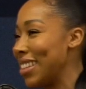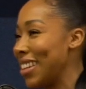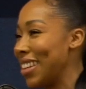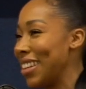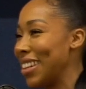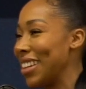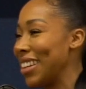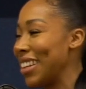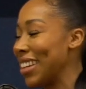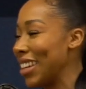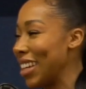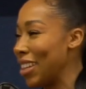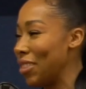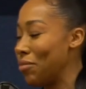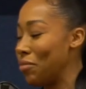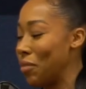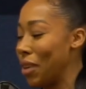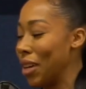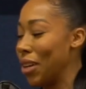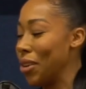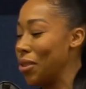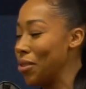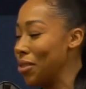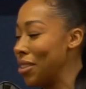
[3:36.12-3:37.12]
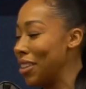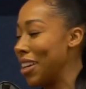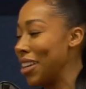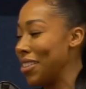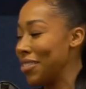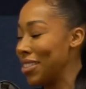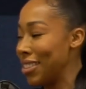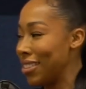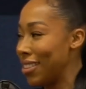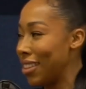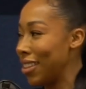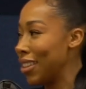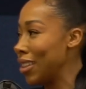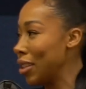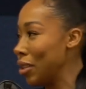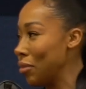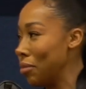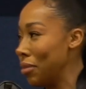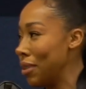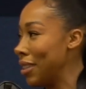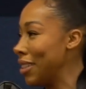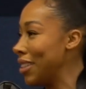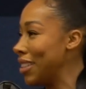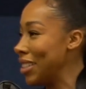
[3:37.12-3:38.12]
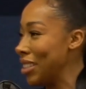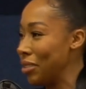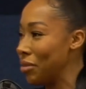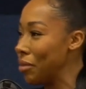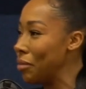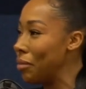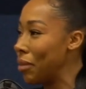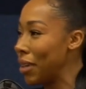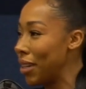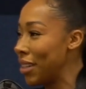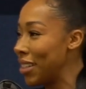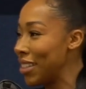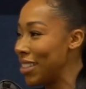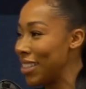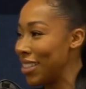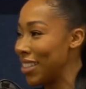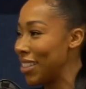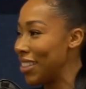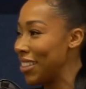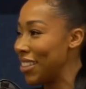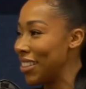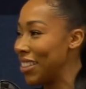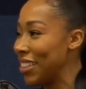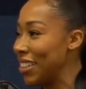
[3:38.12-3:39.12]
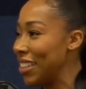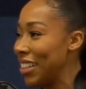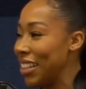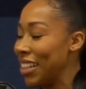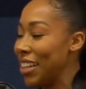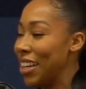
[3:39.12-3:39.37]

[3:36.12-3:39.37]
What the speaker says: like my old life is like a completely different person.